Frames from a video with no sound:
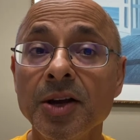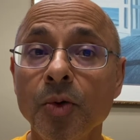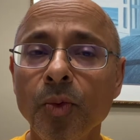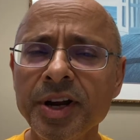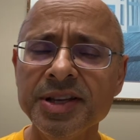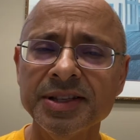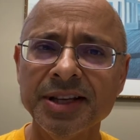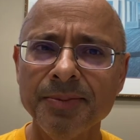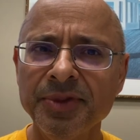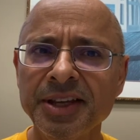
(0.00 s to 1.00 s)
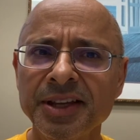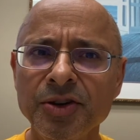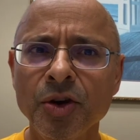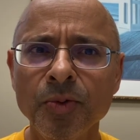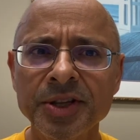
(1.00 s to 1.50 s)
what is something that
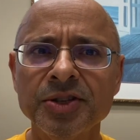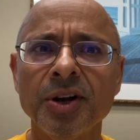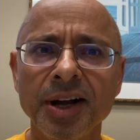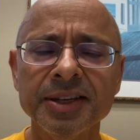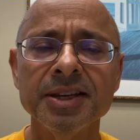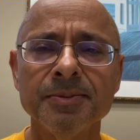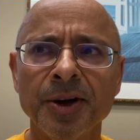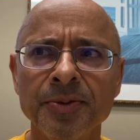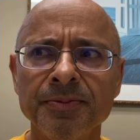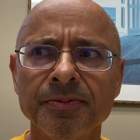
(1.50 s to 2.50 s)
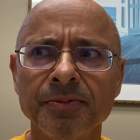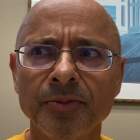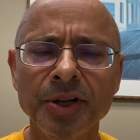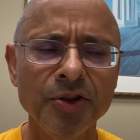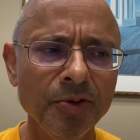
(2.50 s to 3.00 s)
no one's talking about?
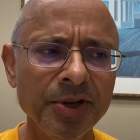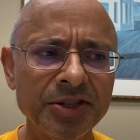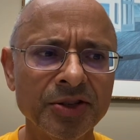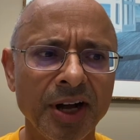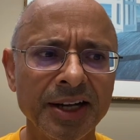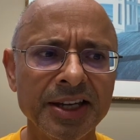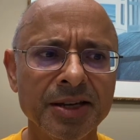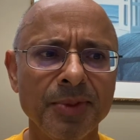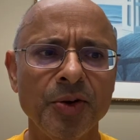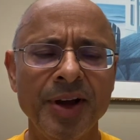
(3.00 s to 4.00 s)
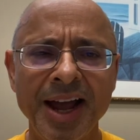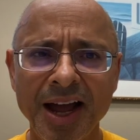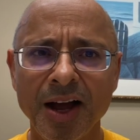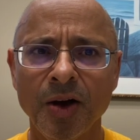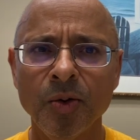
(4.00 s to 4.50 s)
Well, no one's talking about
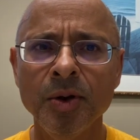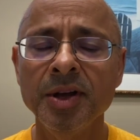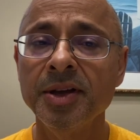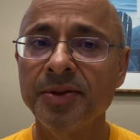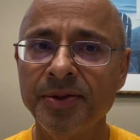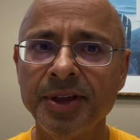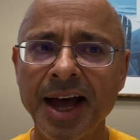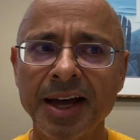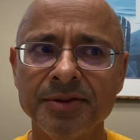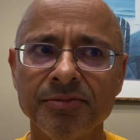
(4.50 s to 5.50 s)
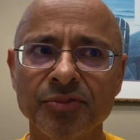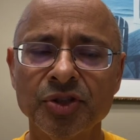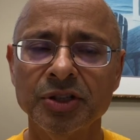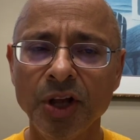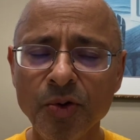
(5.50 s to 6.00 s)
how that
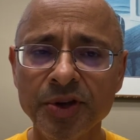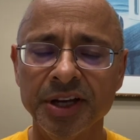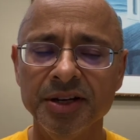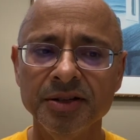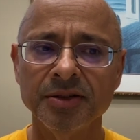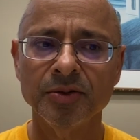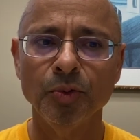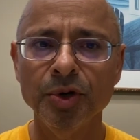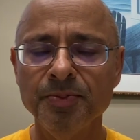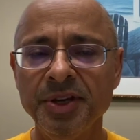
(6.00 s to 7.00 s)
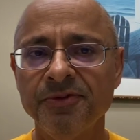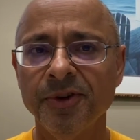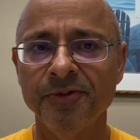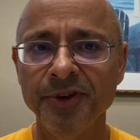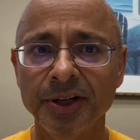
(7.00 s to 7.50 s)
slogan would be
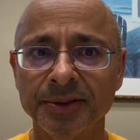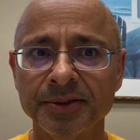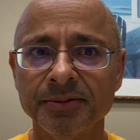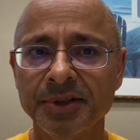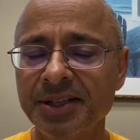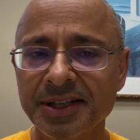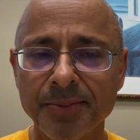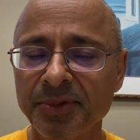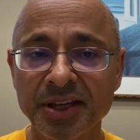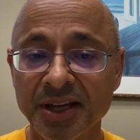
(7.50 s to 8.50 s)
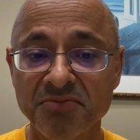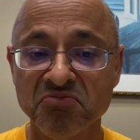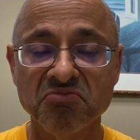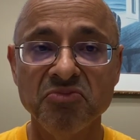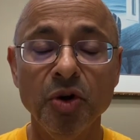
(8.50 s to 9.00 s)
fulfilled. It's something
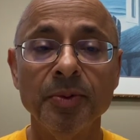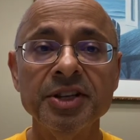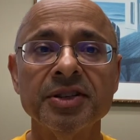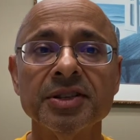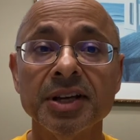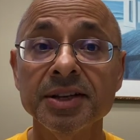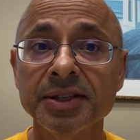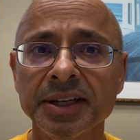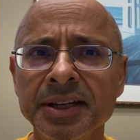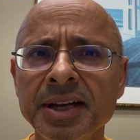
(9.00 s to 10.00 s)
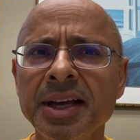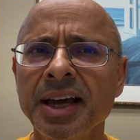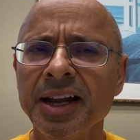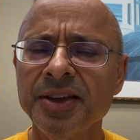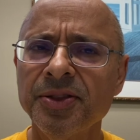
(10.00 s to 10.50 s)
that nobody's discussing.
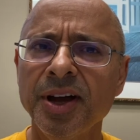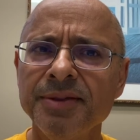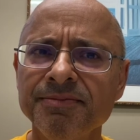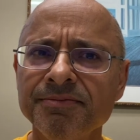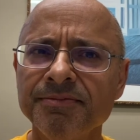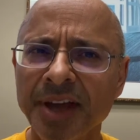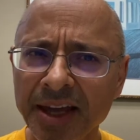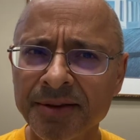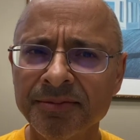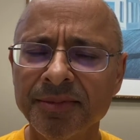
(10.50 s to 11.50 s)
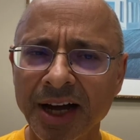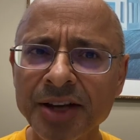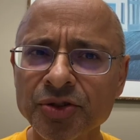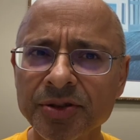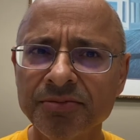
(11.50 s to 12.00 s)
And I thought, hey, I
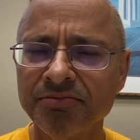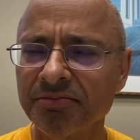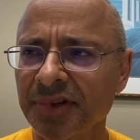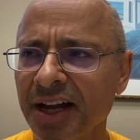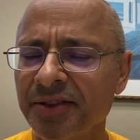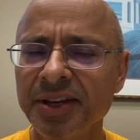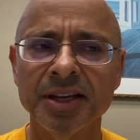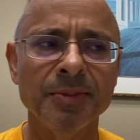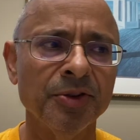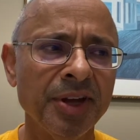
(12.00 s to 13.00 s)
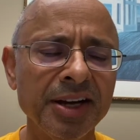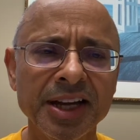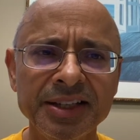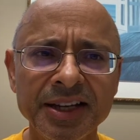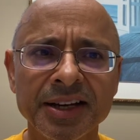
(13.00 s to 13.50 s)
should kind of think about that. And
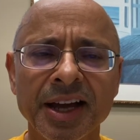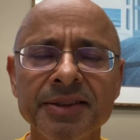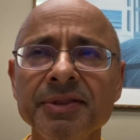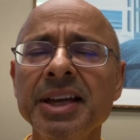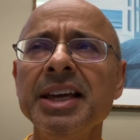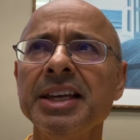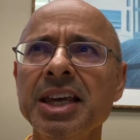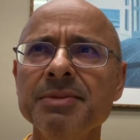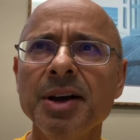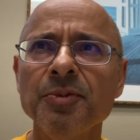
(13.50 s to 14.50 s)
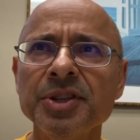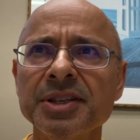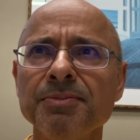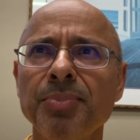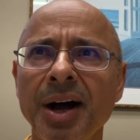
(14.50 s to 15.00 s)
I did. I came up with
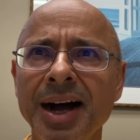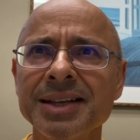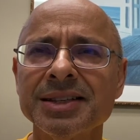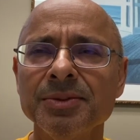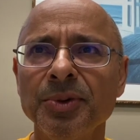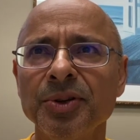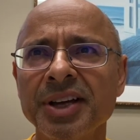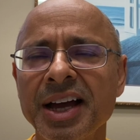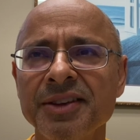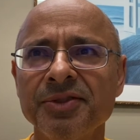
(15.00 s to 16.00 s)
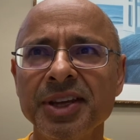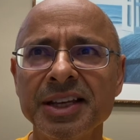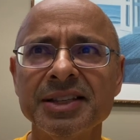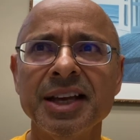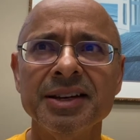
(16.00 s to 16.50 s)
some possible kind of
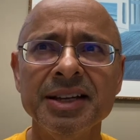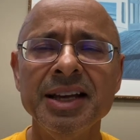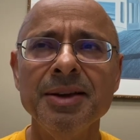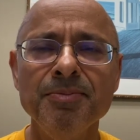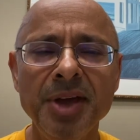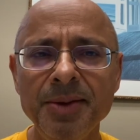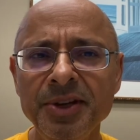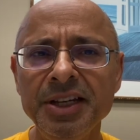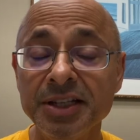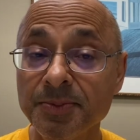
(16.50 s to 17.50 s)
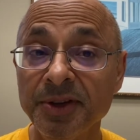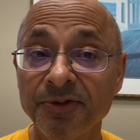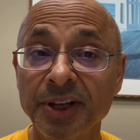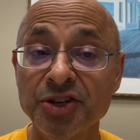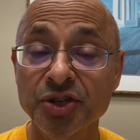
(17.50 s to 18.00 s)
things that maybe need to be
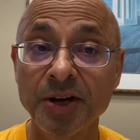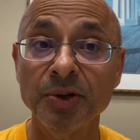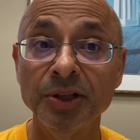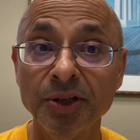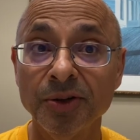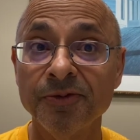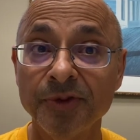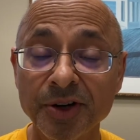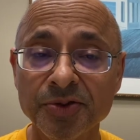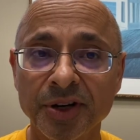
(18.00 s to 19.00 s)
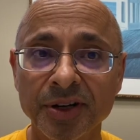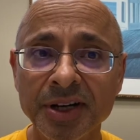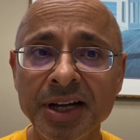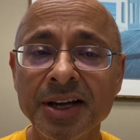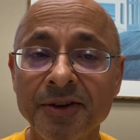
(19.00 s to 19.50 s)
fleshed out a little further
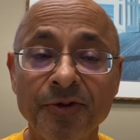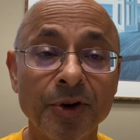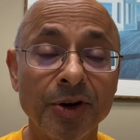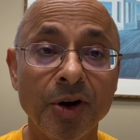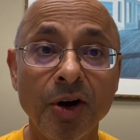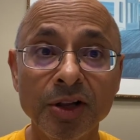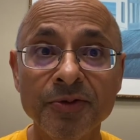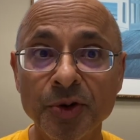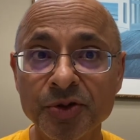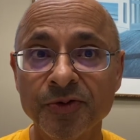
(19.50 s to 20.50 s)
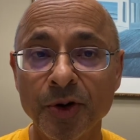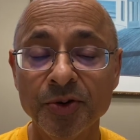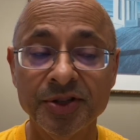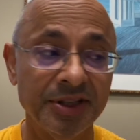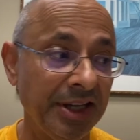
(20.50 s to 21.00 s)
for all of those
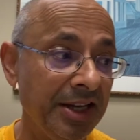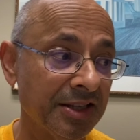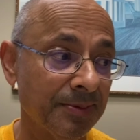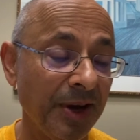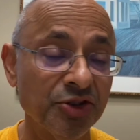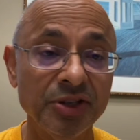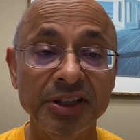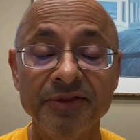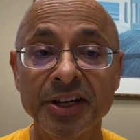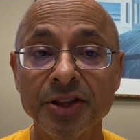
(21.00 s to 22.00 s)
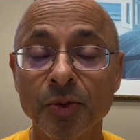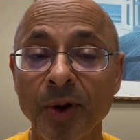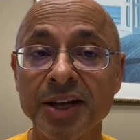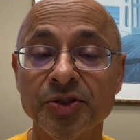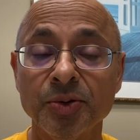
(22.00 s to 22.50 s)
folks, especially living in the
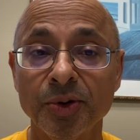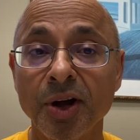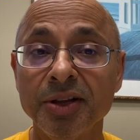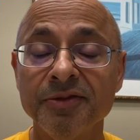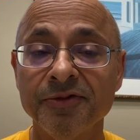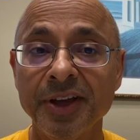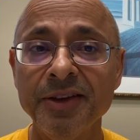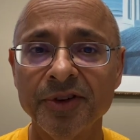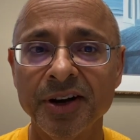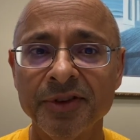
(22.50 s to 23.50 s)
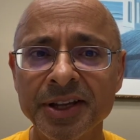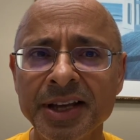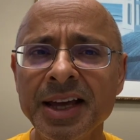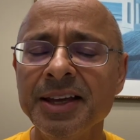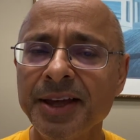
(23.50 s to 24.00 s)
West, who are all in favor of it,
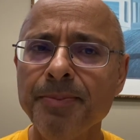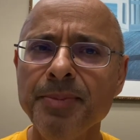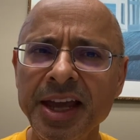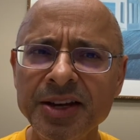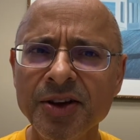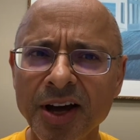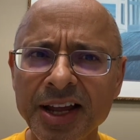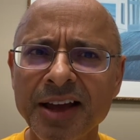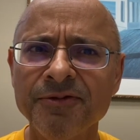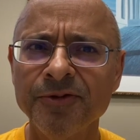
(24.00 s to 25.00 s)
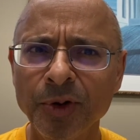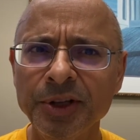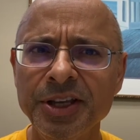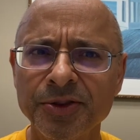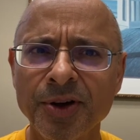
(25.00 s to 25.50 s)
that may not have
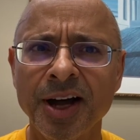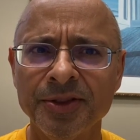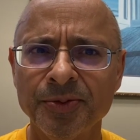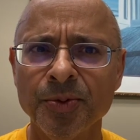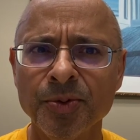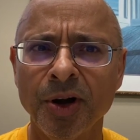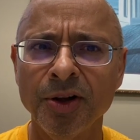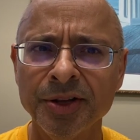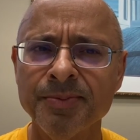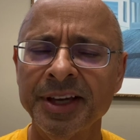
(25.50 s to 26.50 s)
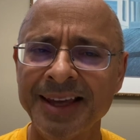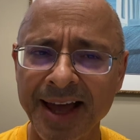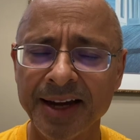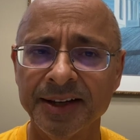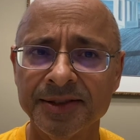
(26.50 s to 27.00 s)
fully thought through all the
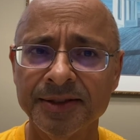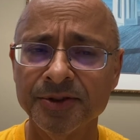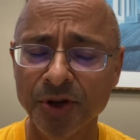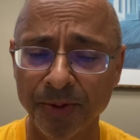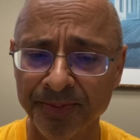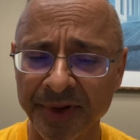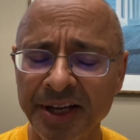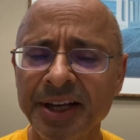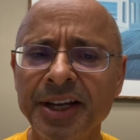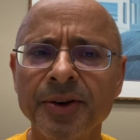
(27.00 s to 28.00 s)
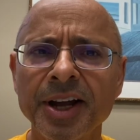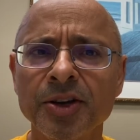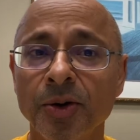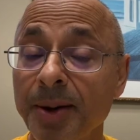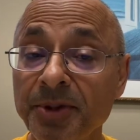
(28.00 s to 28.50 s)
mechanics. So here I
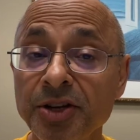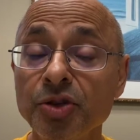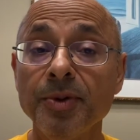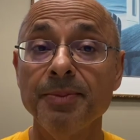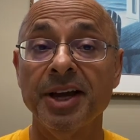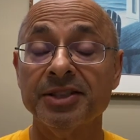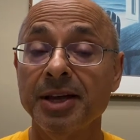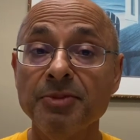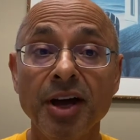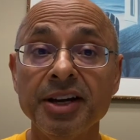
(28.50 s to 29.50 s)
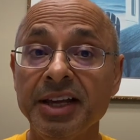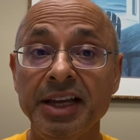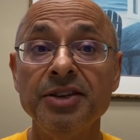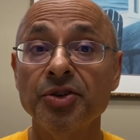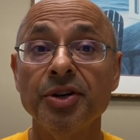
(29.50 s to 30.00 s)
go. I'm going to do my best. I'm not an
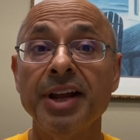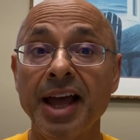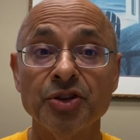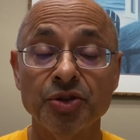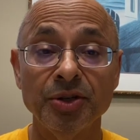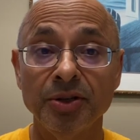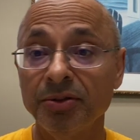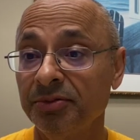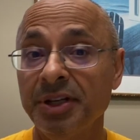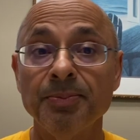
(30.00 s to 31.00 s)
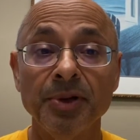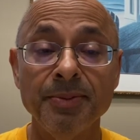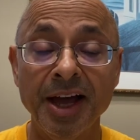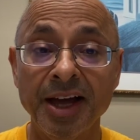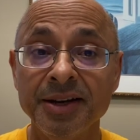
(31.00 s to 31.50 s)
international
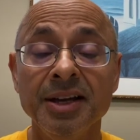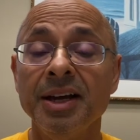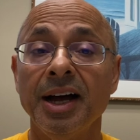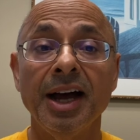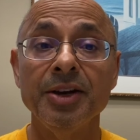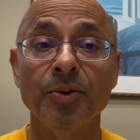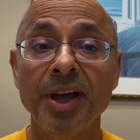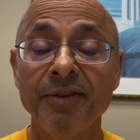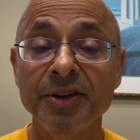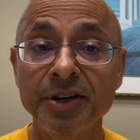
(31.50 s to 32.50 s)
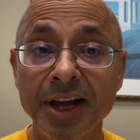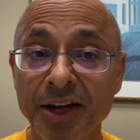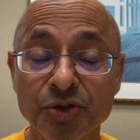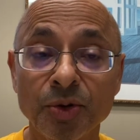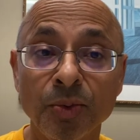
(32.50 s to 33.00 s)
diplomat. I don't have
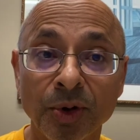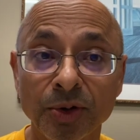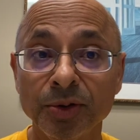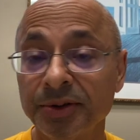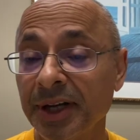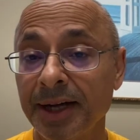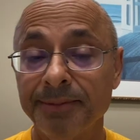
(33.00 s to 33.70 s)
international world,